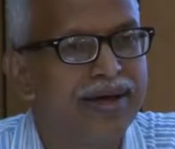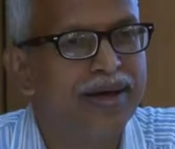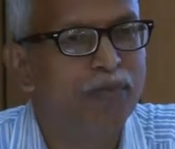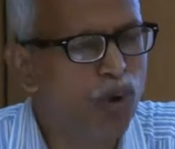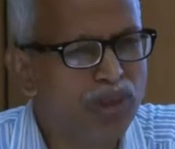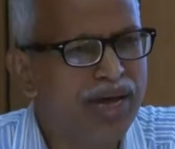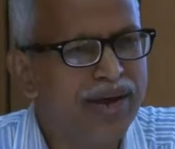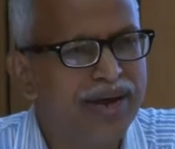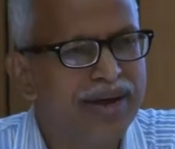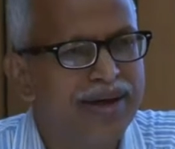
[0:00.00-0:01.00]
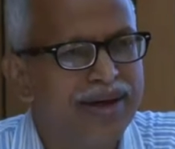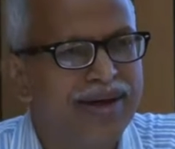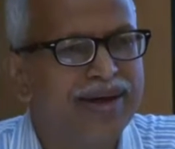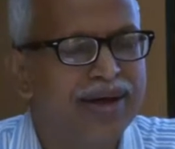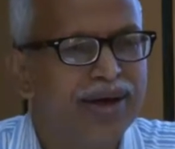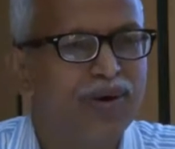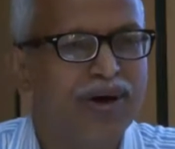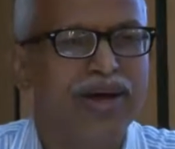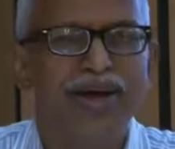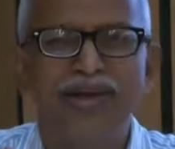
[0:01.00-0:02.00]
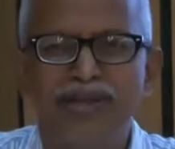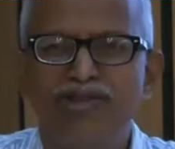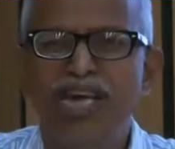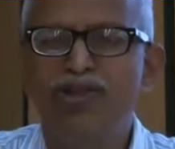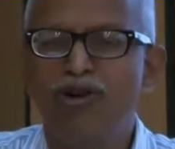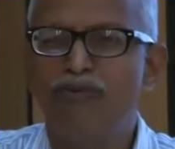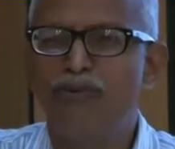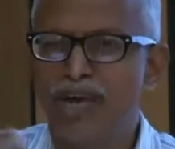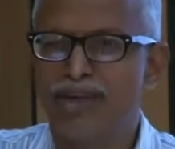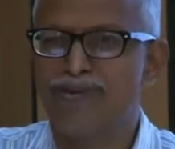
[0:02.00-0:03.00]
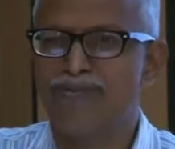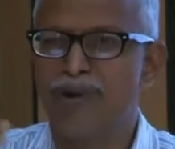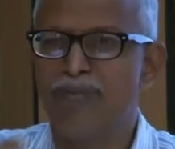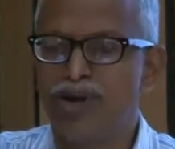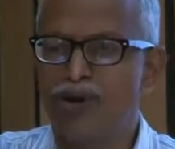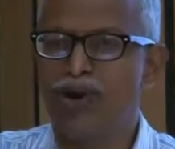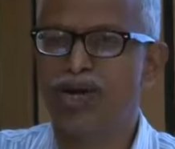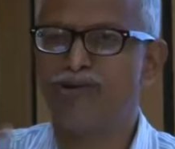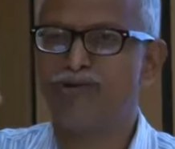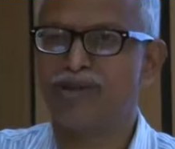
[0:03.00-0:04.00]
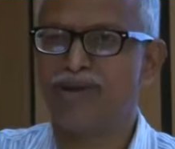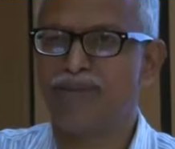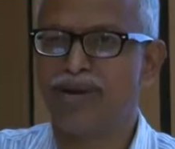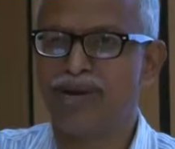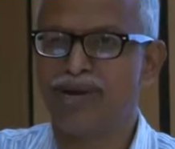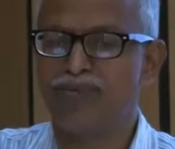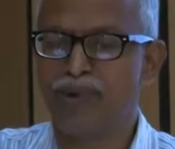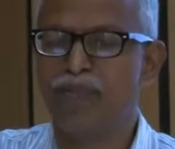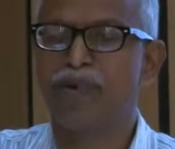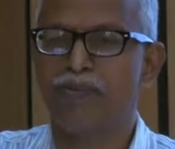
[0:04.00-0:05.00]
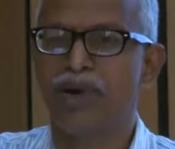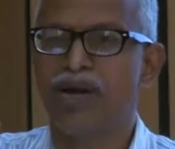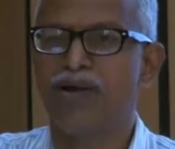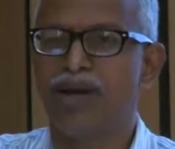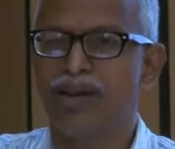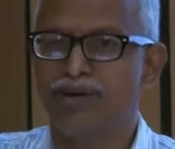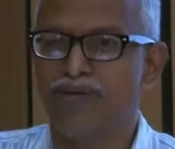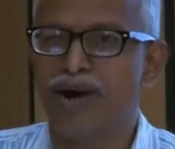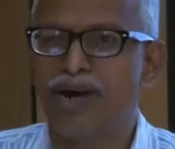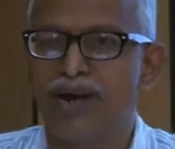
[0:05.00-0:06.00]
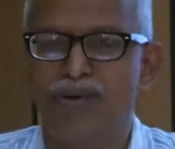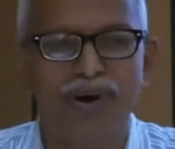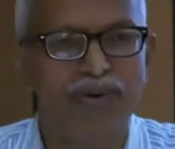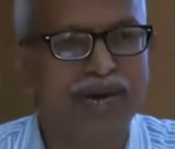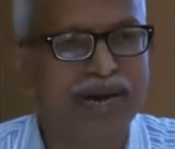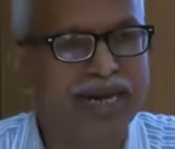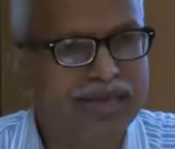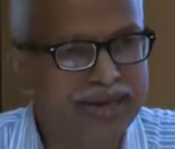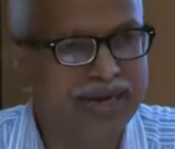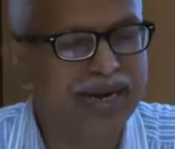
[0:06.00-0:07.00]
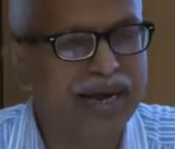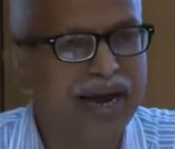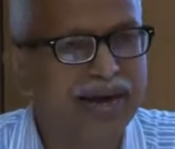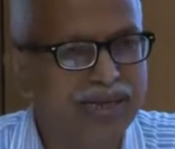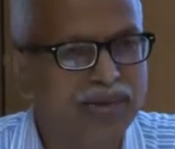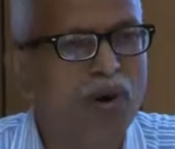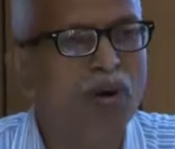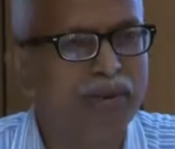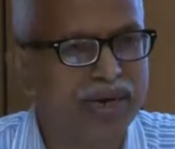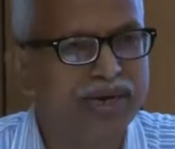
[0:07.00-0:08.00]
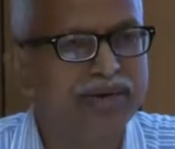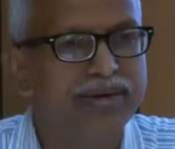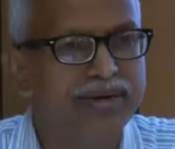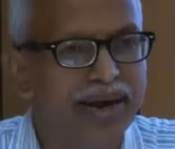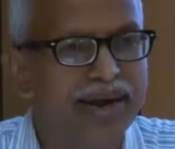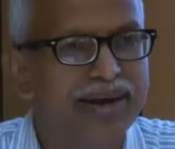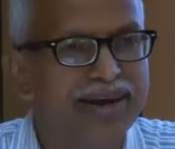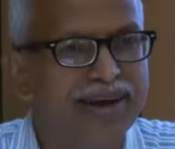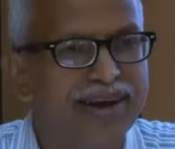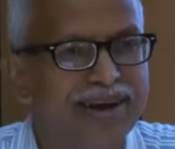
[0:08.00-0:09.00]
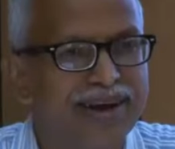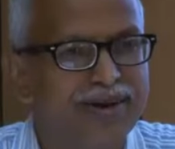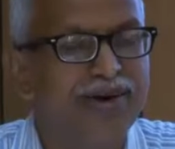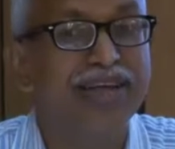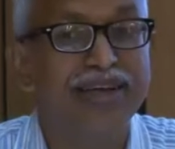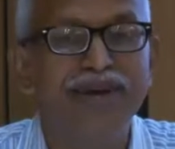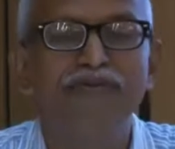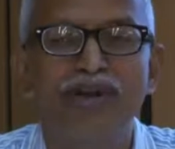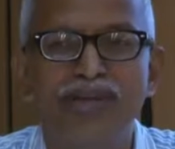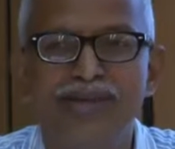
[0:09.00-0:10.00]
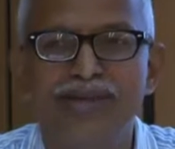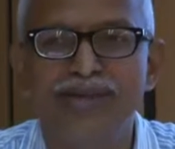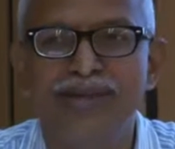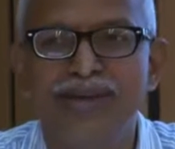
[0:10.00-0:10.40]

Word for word: both are you know change of phase from liquid to the vapor particularly the water what we are considering at this moment right what are the differences